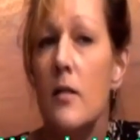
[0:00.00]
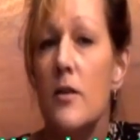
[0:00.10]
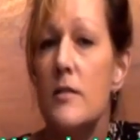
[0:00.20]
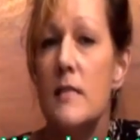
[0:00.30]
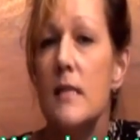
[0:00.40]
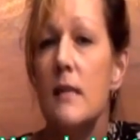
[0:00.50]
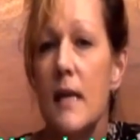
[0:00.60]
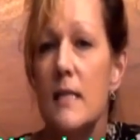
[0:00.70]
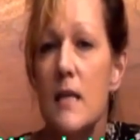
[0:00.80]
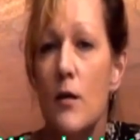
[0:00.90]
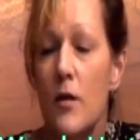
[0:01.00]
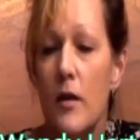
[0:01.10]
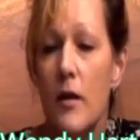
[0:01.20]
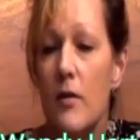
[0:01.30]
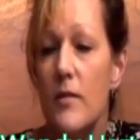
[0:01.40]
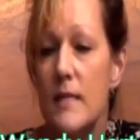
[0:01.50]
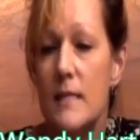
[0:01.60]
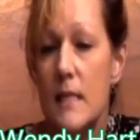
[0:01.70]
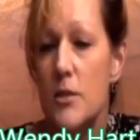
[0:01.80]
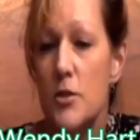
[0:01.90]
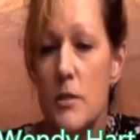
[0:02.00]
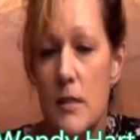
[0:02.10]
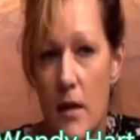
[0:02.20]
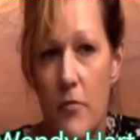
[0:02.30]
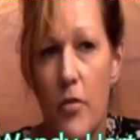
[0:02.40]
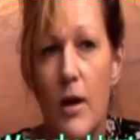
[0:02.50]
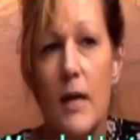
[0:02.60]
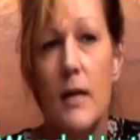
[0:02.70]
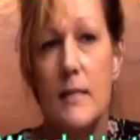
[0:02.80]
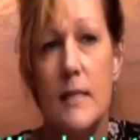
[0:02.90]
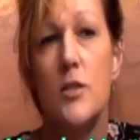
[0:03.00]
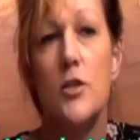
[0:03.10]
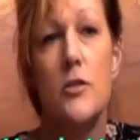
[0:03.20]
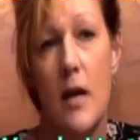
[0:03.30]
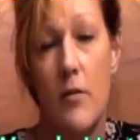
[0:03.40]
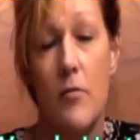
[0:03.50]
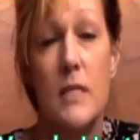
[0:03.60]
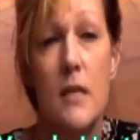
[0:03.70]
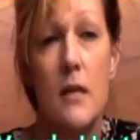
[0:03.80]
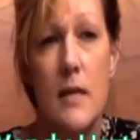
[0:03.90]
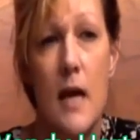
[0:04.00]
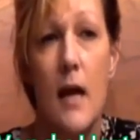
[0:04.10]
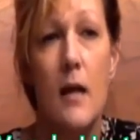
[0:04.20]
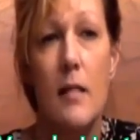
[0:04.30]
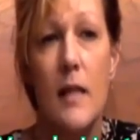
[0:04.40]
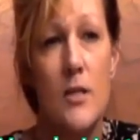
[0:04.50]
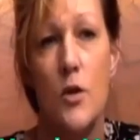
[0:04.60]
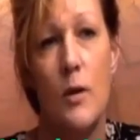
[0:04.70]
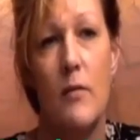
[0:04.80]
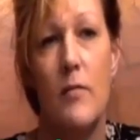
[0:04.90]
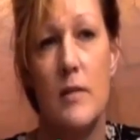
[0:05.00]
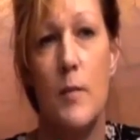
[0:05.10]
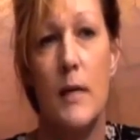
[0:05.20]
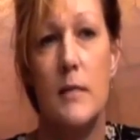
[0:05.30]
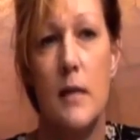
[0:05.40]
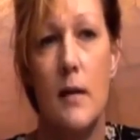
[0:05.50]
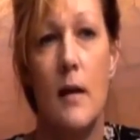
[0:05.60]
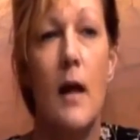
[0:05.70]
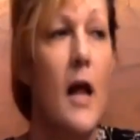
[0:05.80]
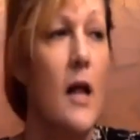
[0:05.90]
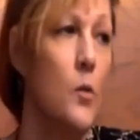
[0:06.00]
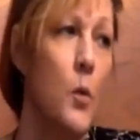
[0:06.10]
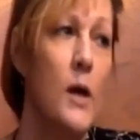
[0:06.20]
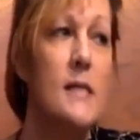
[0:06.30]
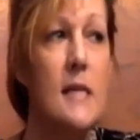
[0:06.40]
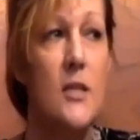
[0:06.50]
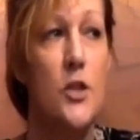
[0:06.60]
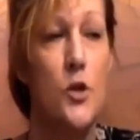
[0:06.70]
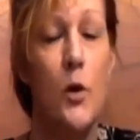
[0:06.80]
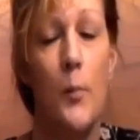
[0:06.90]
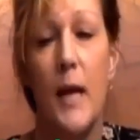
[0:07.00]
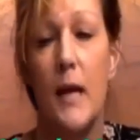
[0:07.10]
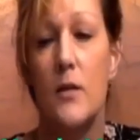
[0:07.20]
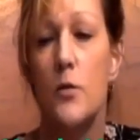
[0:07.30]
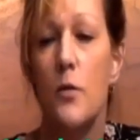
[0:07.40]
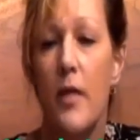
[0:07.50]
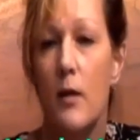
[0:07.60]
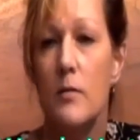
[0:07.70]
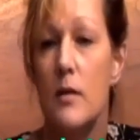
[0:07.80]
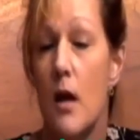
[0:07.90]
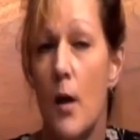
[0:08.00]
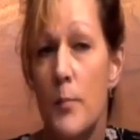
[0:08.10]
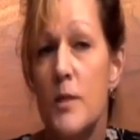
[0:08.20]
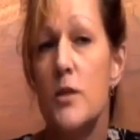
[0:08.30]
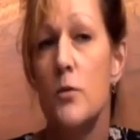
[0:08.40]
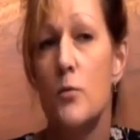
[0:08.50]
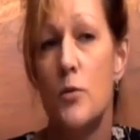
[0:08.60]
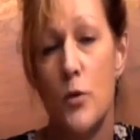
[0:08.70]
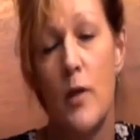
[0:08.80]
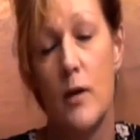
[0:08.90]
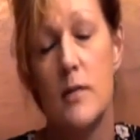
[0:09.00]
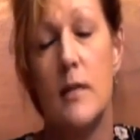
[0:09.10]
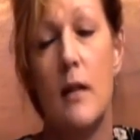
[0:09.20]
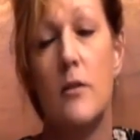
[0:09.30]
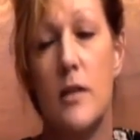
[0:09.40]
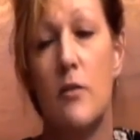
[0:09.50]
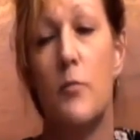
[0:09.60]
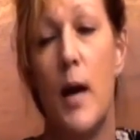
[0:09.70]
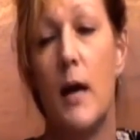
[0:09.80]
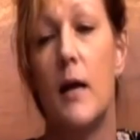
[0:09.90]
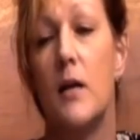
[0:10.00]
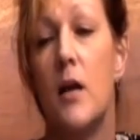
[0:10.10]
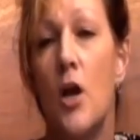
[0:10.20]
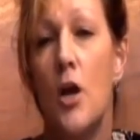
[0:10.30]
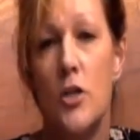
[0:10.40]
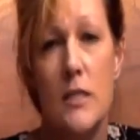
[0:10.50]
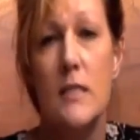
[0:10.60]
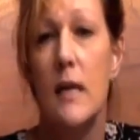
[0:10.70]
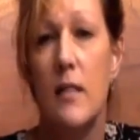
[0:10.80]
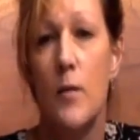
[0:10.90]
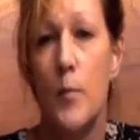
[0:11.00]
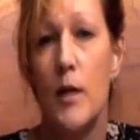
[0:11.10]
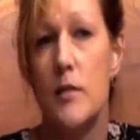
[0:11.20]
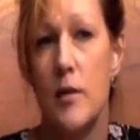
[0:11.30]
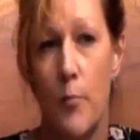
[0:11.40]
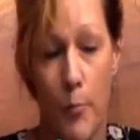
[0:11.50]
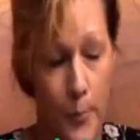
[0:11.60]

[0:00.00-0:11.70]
There's still kids out there that are having seizures, life-threatening seizures every single day that don't have this medicine. And the ones that do are paying 2000 up to $2,000 out of pocket just to get the medicine.